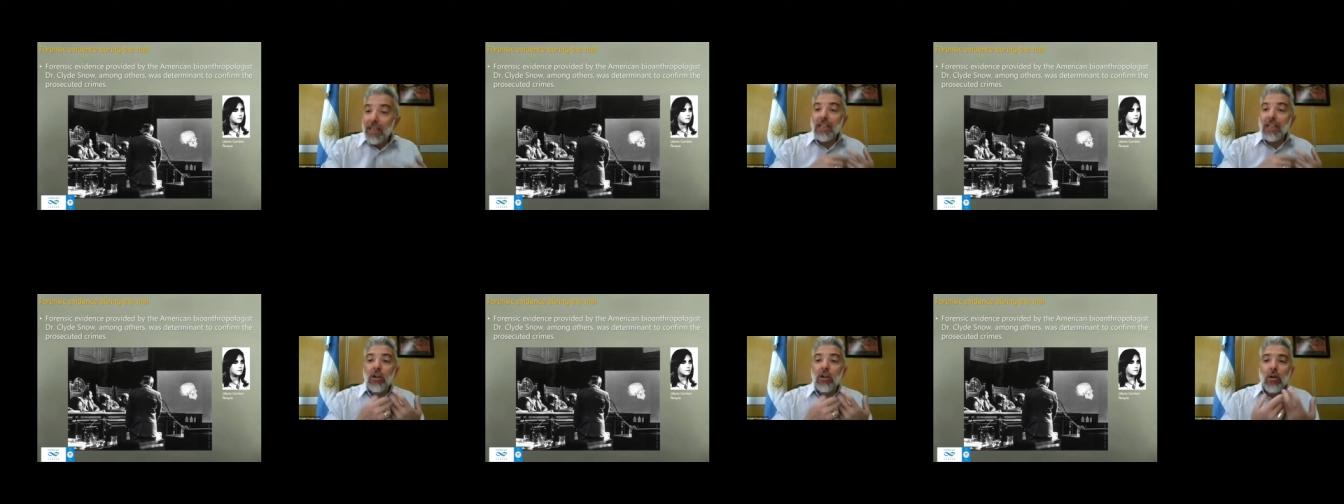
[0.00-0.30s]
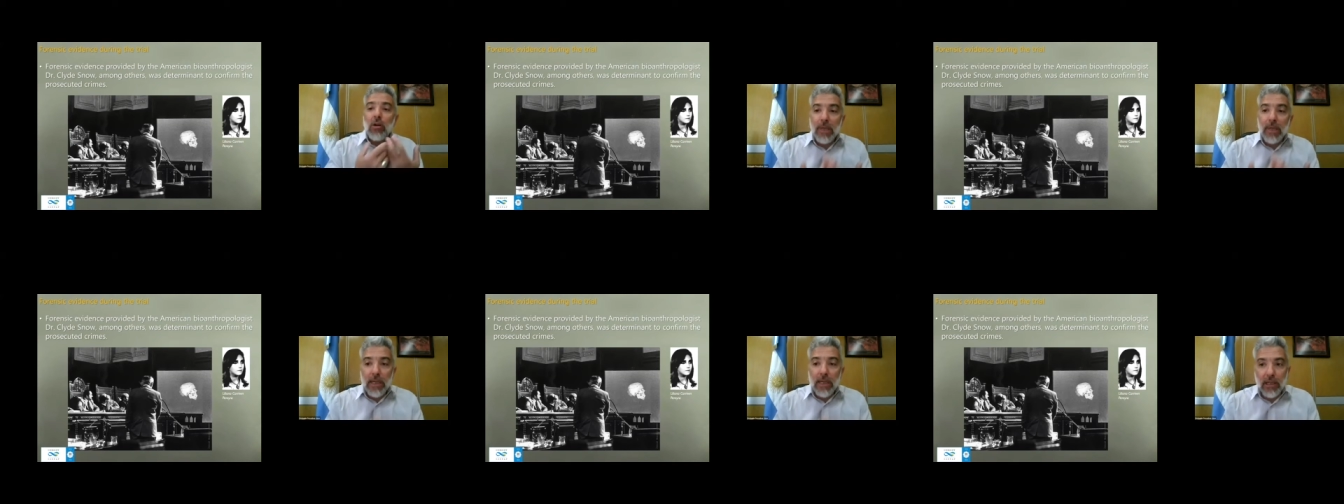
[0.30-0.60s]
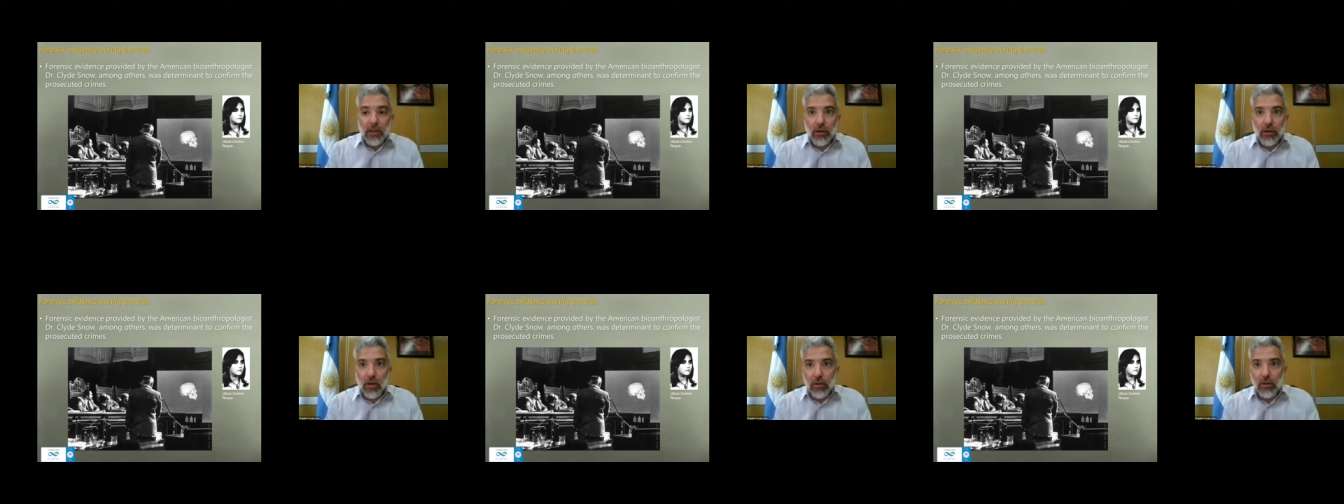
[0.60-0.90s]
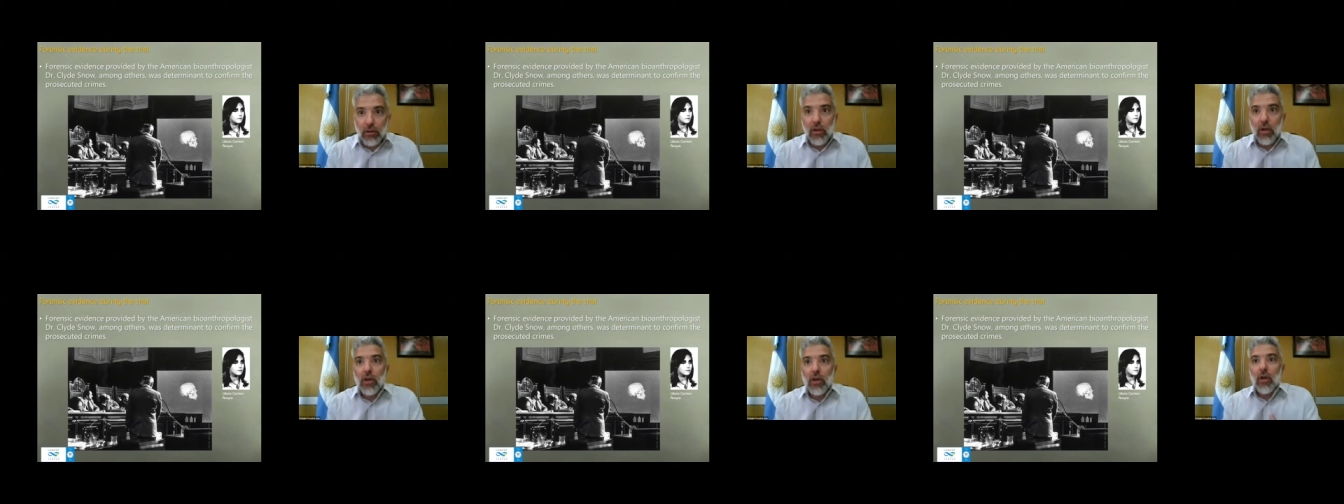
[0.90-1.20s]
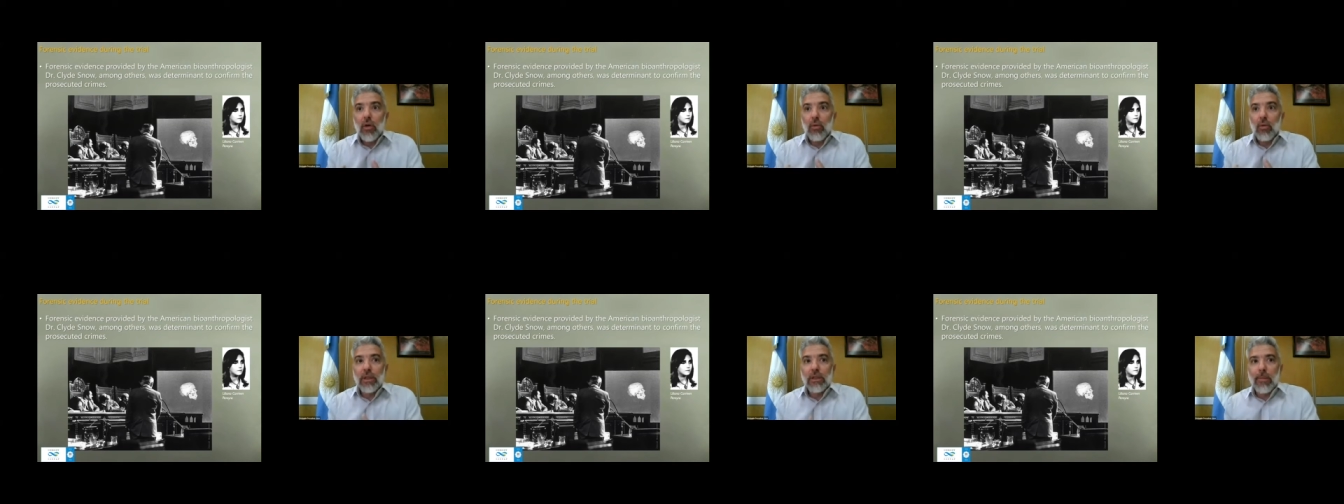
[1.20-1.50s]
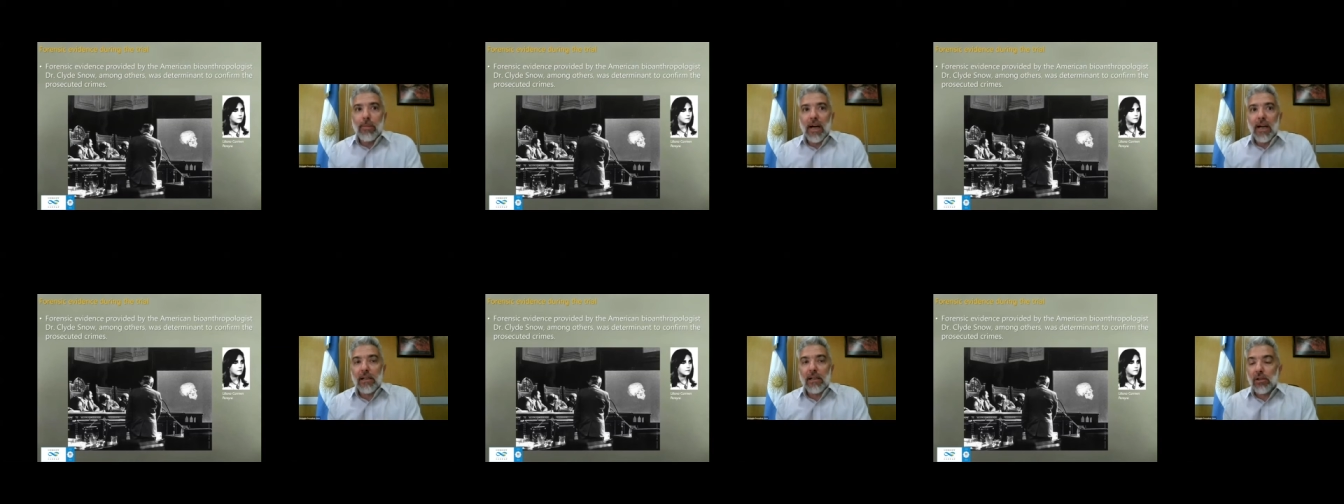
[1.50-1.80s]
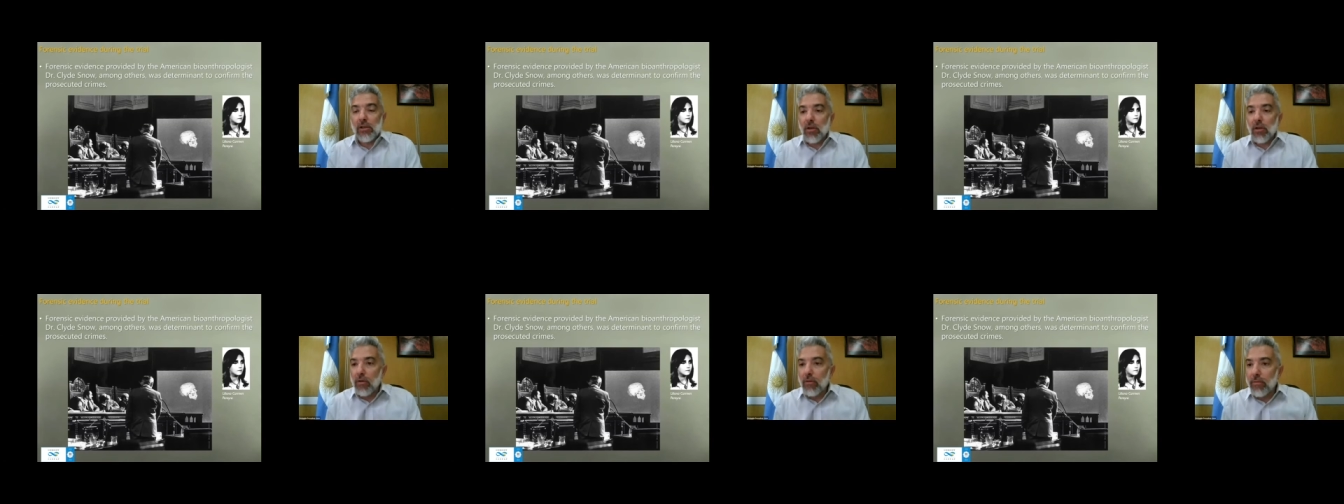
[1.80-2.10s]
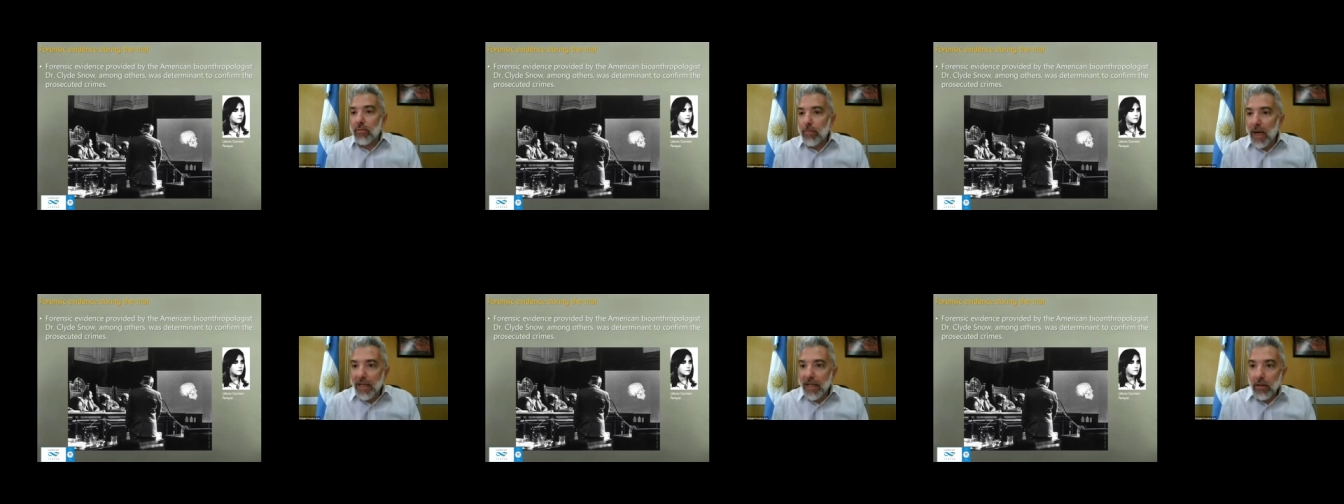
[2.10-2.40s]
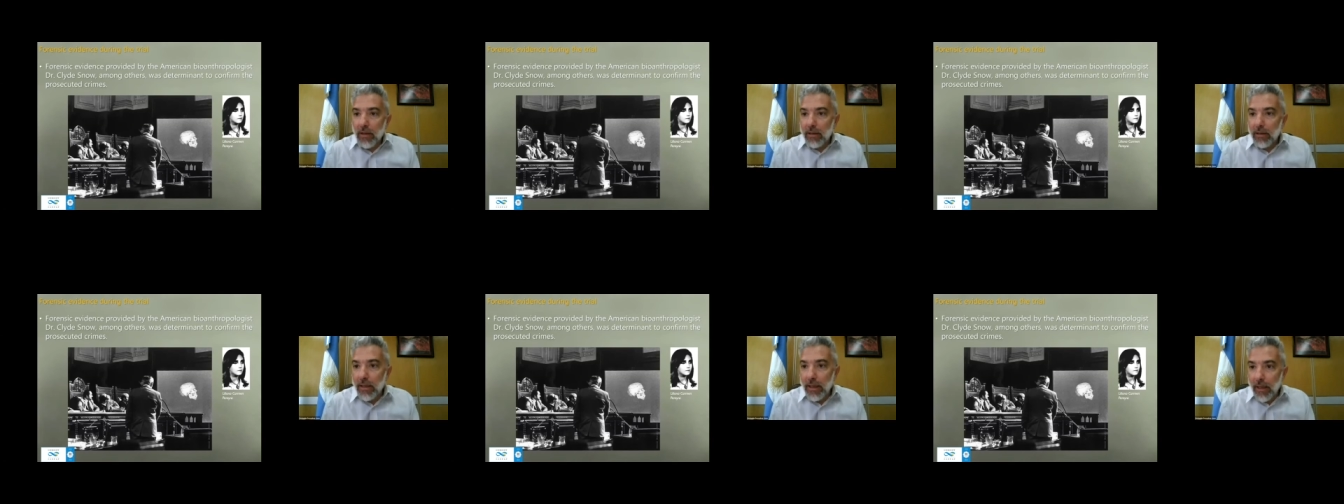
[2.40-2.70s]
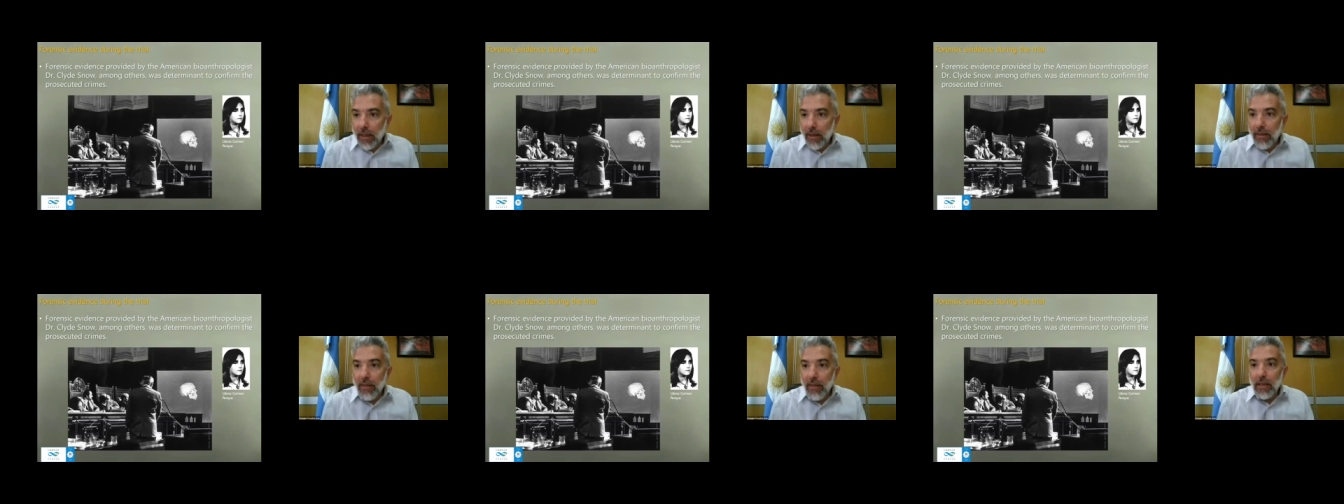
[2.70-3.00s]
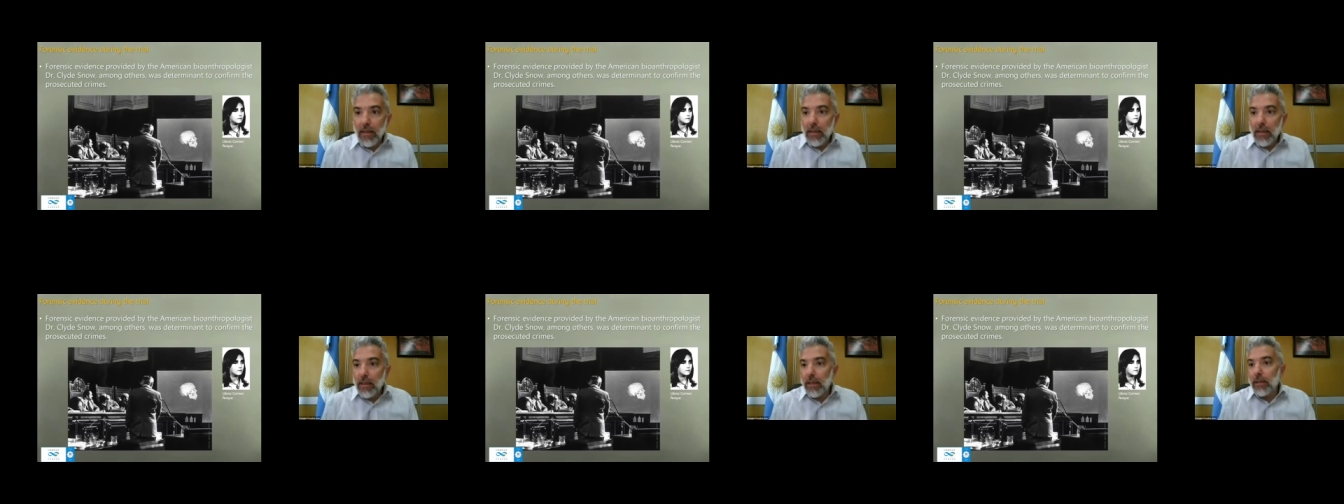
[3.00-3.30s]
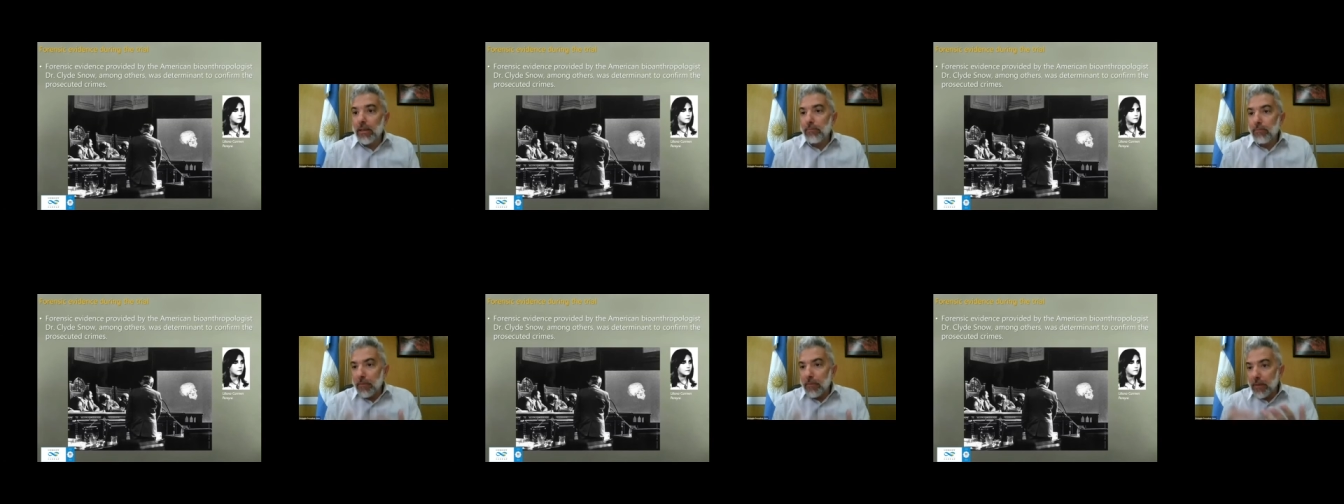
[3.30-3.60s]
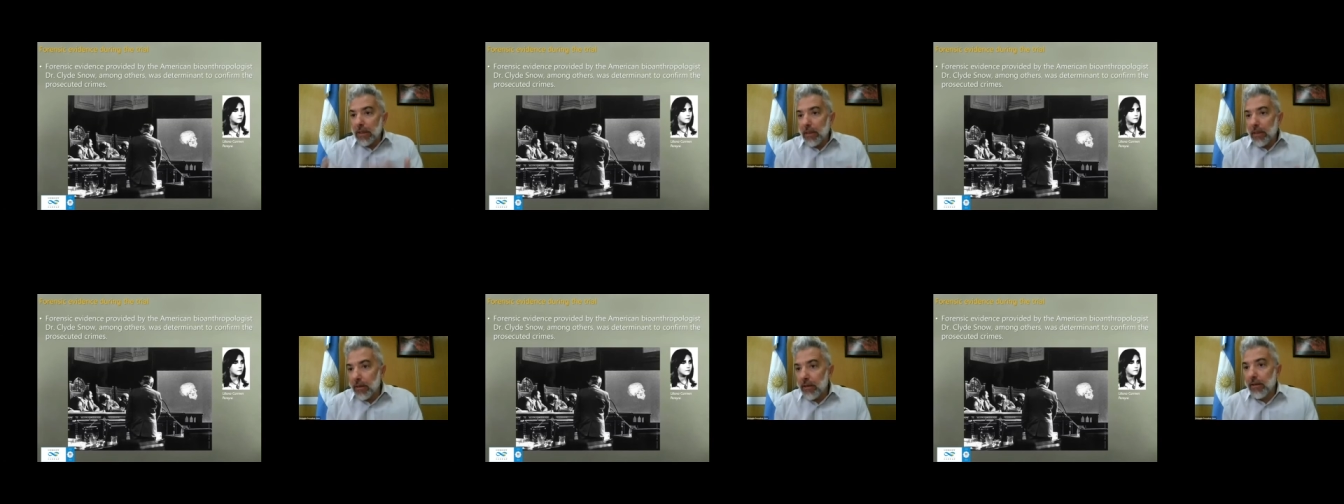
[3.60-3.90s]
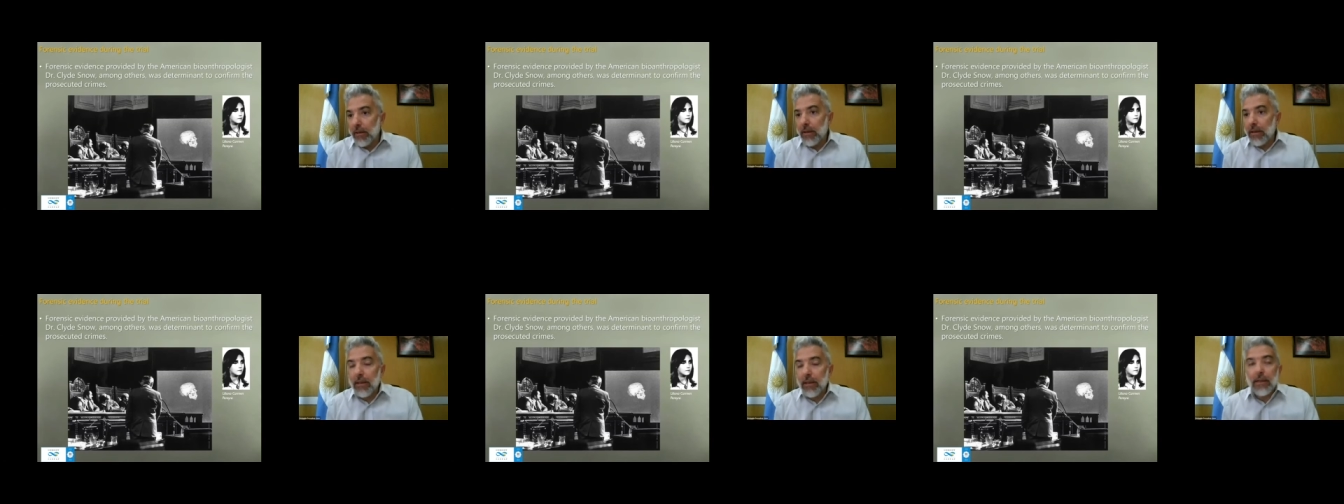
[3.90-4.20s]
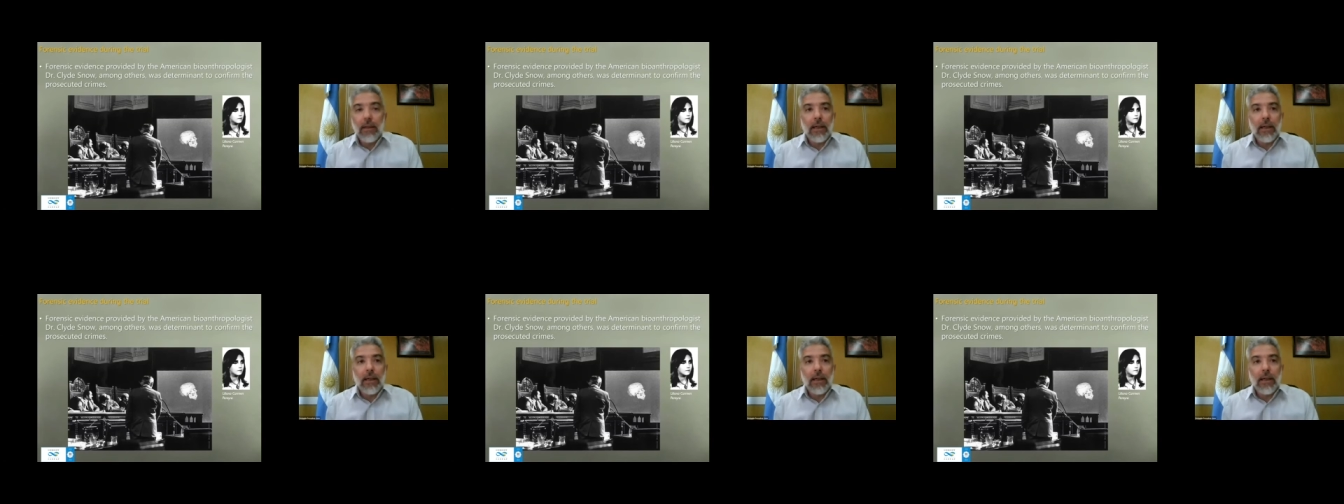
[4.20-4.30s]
in combination with marks of violent death in uh,